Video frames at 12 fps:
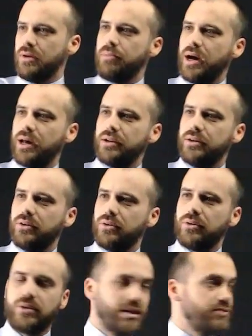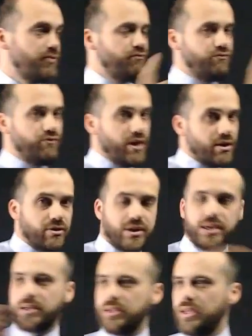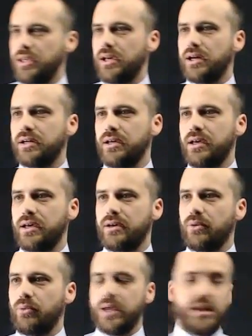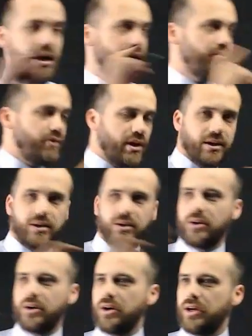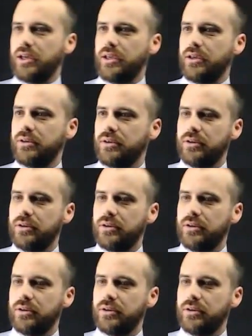But it's very clear whenever I